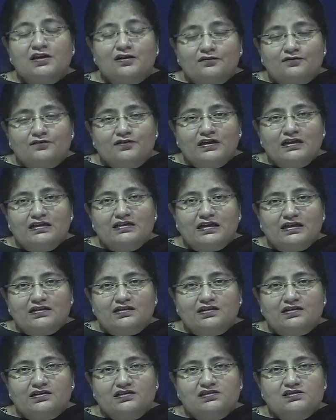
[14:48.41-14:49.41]
feel that
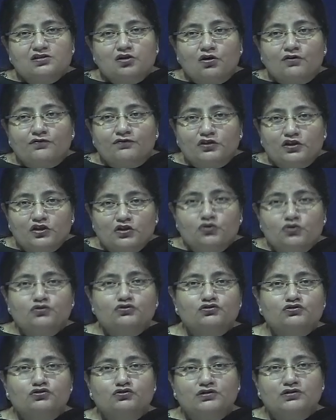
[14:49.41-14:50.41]
it is of use
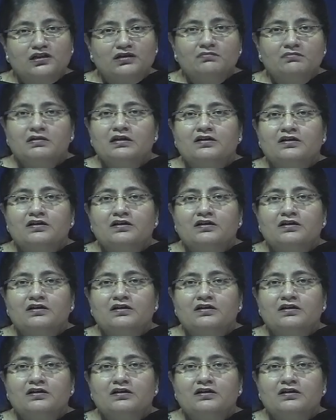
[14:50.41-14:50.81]
to them,